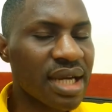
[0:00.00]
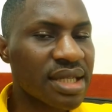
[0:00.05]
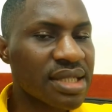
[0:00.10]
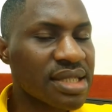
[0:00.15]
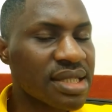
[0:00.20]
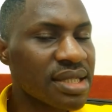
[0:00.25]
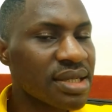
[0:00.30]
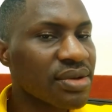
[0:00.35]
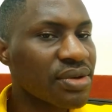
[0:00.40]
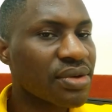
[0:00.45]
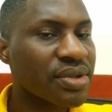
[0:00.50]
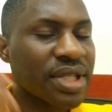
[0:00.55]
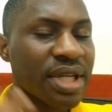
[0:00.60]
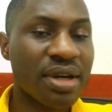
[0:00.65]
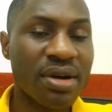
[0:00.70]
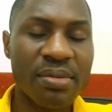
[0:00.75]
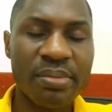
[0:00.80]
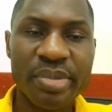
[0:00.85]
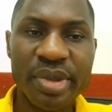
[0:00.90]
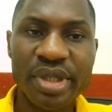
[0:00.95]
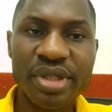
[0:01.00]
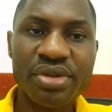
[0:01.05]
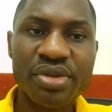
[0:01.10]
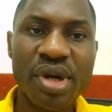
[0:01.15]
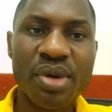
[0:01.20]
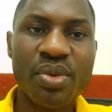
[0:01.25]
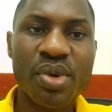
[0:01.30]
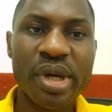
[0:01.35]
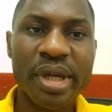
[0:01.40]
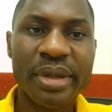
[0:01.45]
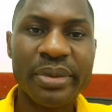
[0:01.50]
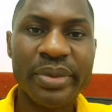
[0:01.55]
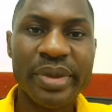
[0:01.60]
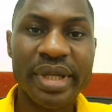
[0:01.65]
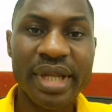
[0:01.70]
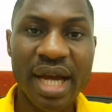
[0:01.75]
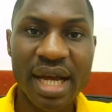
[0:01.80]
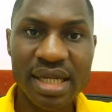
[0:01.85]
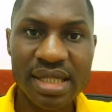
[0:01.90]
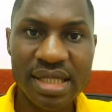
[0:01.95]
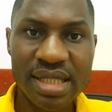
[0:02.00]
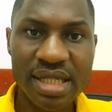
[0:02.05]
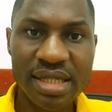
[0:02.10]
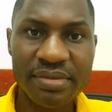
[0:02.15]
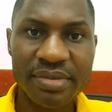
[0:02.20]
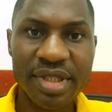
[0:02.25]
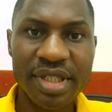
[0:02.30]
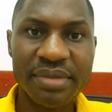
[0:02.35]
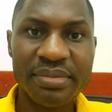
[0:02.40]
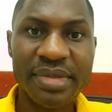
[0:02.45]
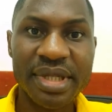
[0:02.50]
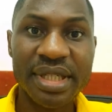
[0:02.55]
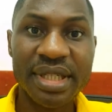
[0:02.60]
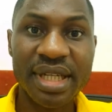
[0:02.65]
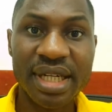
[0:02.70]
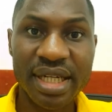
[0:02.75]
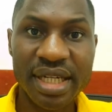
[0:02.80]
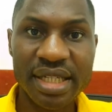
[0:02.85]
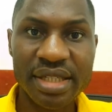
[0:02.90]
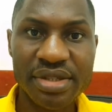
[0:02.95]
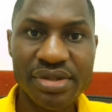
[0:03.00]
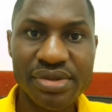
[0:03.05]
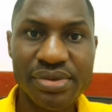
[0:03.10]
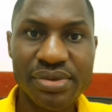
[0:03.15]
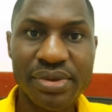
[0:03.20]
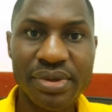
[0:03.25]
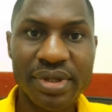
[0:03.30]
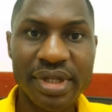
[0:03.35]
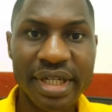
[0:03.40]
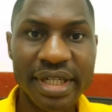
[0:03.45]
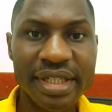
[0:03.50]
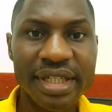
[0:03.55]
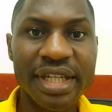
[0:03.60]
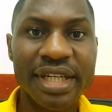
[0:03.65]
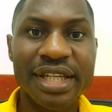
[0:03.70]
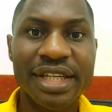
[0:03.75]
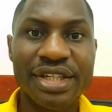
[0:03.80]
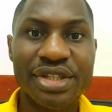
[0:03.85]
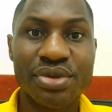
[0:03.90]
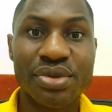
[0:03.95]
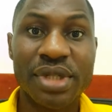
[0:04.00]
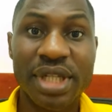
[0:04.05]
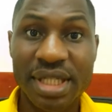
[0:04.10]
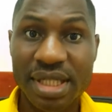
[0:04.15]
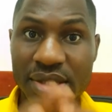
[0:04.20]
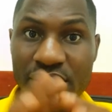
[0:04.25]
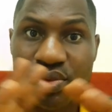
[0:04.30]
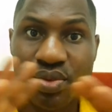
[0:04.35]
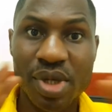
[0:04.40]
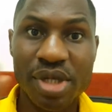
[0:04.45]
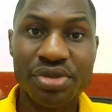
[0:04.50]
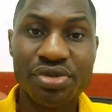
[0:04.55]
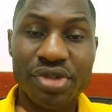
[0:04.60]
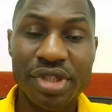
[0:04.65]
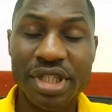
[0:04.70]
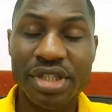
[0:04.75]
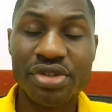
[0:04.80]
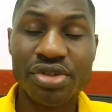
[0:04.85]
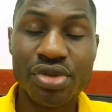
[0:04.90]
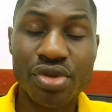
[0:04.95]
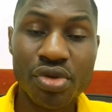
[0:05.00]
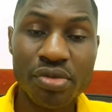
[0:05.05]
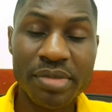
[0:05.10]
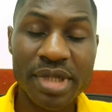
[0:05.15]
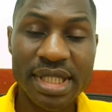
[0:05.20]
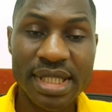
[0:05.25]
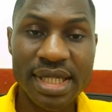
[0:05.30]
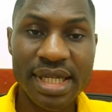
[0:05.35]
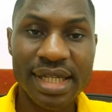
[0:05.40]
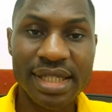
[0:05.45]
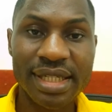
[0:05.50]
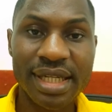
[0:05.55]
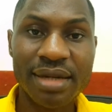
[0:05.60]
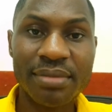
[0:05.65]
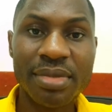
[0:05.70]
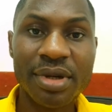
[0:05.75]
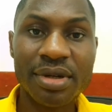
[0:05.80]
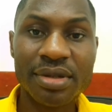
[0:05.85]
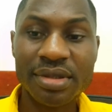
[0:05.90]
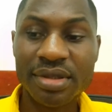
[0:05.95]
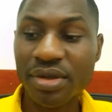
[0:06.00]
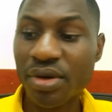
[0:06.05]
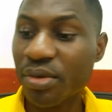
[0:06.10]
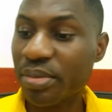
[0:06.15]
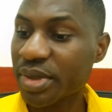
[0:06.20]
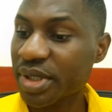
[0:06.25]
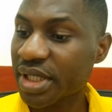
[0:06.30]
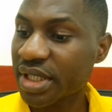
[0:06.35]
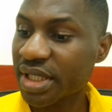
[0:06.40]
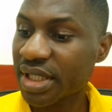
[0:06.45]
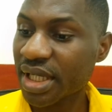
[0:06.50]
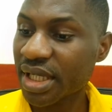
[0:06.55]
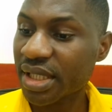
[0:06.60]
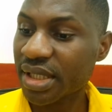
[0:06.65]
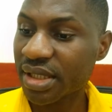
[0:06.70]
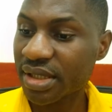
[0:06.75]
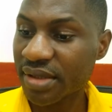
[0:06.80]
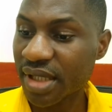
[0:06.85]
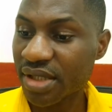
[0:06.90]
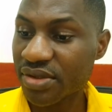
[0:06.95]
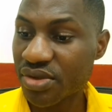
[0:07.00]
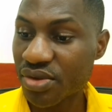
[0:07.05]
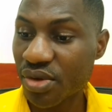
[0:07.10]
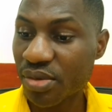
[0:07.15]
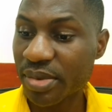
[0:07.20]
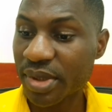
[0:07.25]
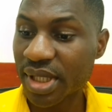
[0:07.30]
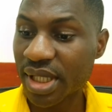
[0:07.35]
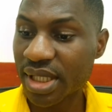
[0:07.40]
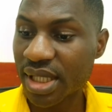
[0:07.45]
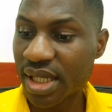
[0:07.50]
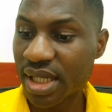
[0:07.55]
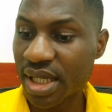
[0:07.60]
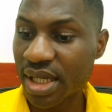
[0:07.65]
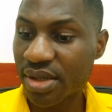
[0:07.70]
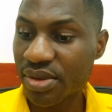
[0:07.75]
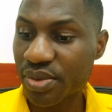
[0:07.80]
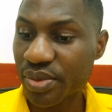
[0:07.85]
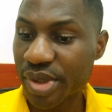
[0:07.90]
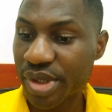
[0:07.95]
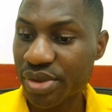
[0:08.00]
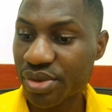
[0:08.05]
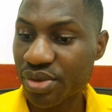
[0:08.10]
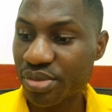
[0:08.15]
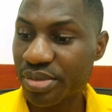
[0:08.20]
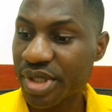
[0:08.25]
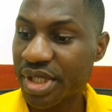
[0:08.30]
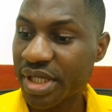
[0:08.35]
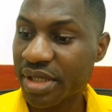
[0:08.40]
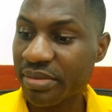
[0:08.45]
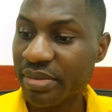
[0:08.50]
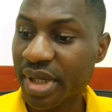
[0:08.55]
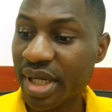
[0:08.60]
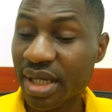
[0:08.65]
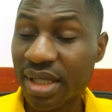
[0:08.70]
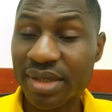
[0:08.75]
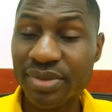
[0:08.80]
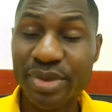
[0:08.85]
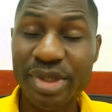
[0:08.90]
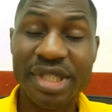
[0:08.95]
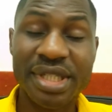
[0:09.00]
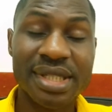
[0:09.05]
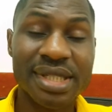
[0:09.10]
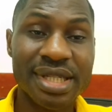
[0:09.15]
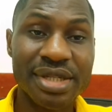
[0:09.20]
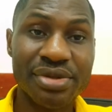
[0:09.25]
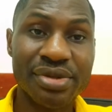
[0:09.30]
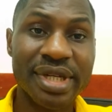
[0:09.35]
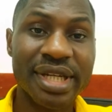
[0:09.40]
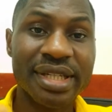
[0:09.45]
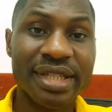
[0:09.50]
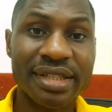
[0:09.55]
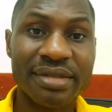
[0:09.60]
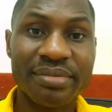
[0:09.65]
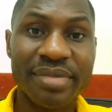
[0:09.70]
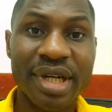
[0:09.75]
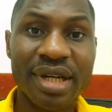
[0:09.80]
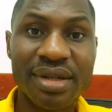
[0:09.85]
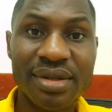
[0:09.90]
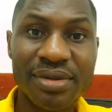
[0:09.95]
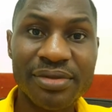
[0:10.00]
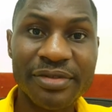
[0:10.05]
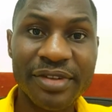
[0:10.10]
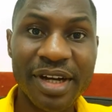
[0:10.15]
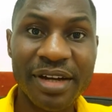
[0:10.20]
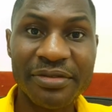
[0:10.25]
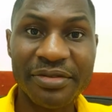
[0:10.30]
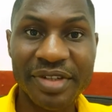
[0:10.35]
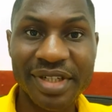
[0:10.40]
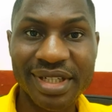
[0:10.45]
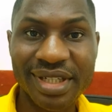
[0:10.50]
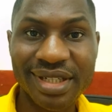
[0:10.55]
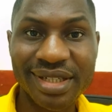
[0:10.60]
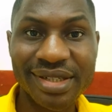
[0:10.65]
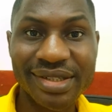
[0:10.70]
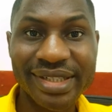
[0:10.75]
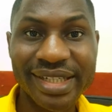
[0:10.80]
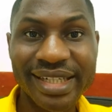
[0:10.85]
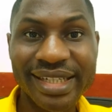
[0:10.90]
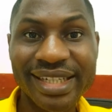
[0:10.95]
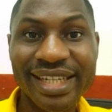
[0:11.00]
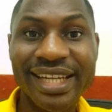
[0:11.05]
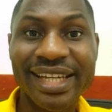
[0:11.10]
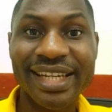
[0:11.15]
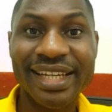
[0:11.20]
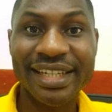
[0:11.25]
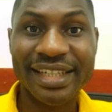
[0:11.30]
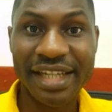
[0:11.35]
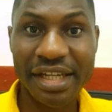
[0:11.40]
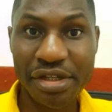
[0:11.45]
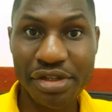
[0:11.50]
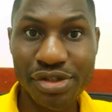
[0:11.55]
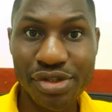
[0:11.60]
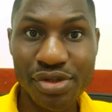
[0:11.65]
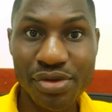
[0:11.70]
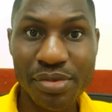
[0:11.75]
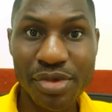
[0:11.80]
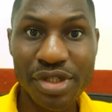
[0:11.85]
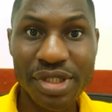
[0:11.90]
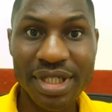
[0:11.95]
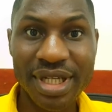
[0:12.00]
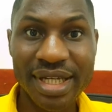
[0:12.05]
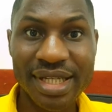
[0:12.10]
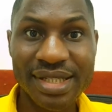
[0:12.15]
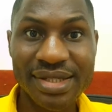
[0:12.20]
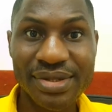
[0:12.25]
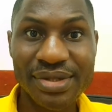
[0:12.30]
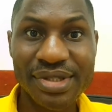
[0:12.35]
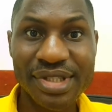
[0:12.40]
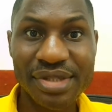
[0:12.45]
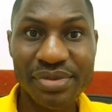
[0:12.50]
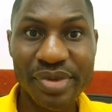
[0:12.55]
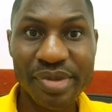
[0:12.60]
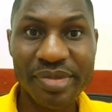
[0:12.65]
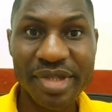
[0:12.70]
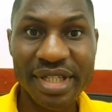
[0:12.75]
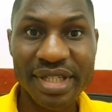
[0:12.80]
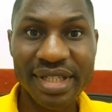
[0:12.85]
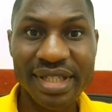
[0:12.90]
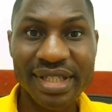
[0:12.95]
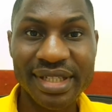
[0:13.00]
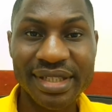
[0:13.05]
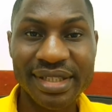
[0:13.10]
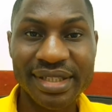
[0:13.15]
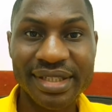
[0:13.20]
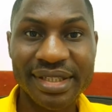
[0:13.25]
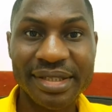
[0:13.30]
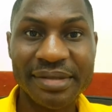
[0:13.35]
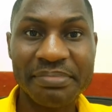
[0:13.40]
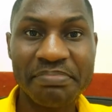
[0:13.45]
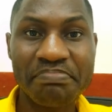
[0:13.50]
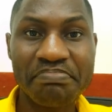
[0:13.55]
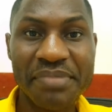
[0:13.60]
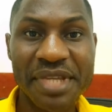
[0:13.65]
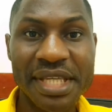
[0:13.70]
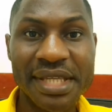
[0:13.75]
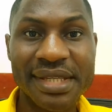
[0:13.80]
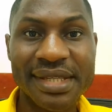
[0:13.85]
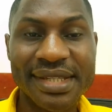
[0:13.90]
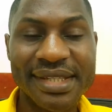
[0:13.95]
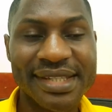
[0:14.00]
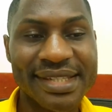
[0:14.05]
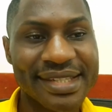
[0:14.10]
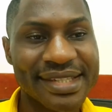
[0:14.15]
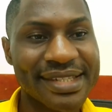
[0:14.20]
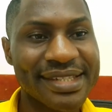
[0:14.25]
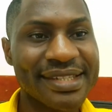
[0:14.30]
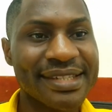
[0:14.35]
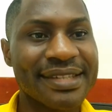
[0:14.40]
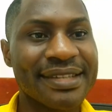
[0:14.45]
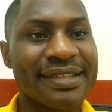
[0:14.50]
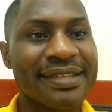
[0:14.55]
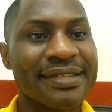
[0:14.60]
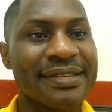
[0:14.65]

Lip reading: ask, or the company you are working with, ask them, they may direct you, all right? So that is what you need to know basically about opening, how to open an account with UBA Bank, which is the United Bank of Africa, all right? Thank you so much, guys. Until we meet again, peace.